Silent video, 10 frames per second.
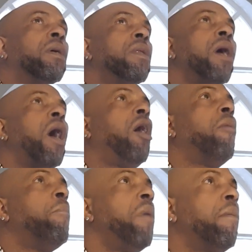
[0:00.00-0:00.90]
now gonna
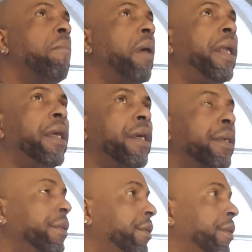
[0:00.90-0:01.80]
remember the
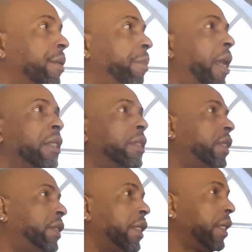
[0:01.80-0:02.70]
plastic
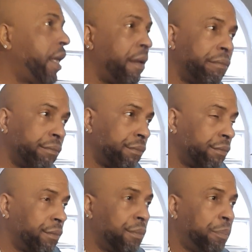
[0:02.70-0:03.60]
sitting them.
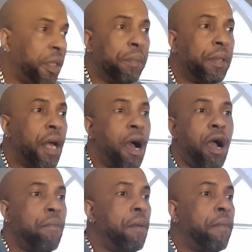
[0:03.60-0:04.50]
People now gonna
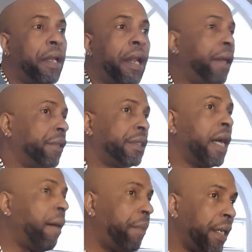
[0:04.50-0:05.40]
remember the little
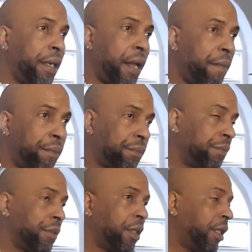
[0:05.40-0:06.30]
tablet them.
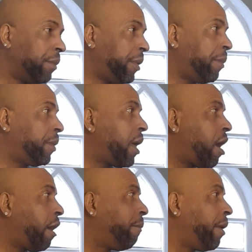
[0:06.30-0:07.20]
People now
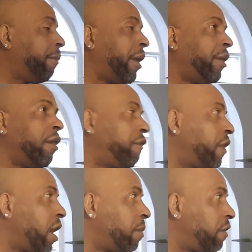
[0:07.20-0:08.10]
gonna remember no
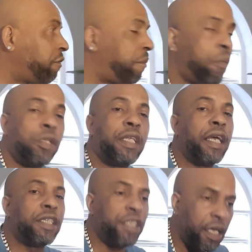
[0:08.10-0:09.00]
form of
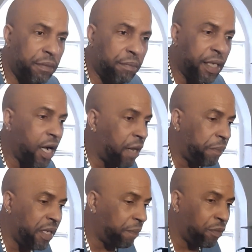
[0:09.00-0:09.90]
protection because
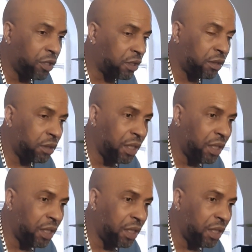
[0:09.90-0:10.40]
people just